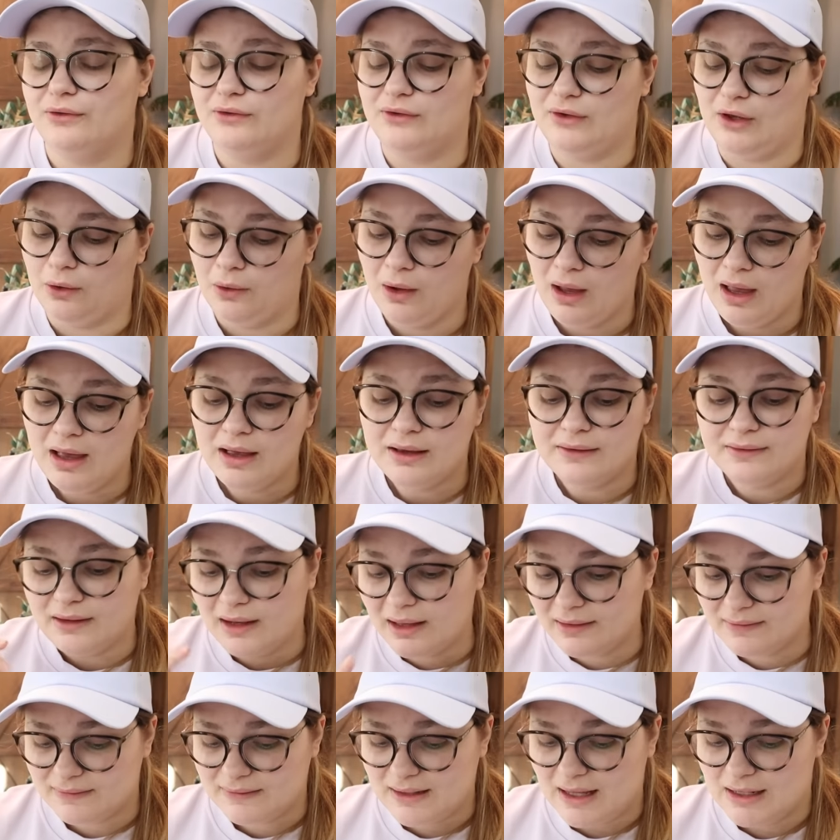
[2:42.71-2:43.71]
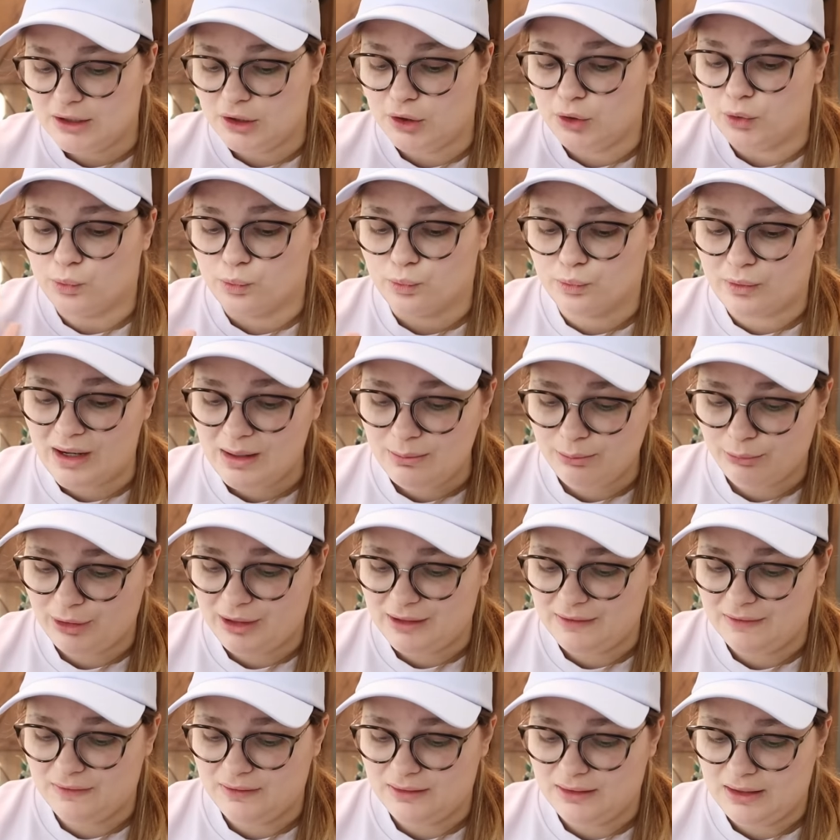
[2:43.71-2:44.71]
So Todd Snyder, great
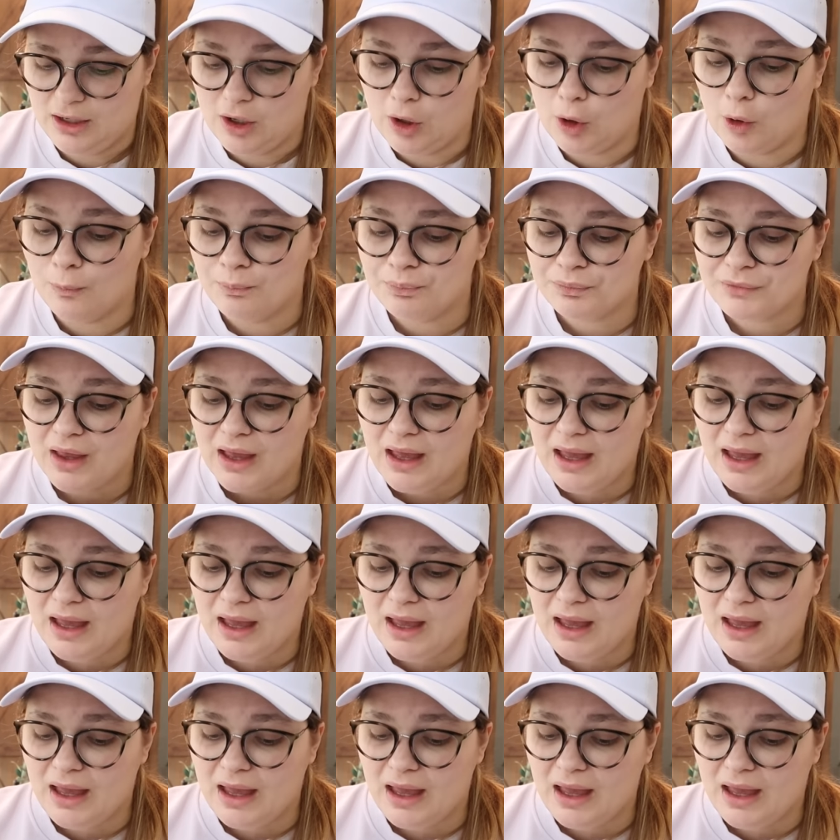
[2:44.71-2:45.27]
brand to know.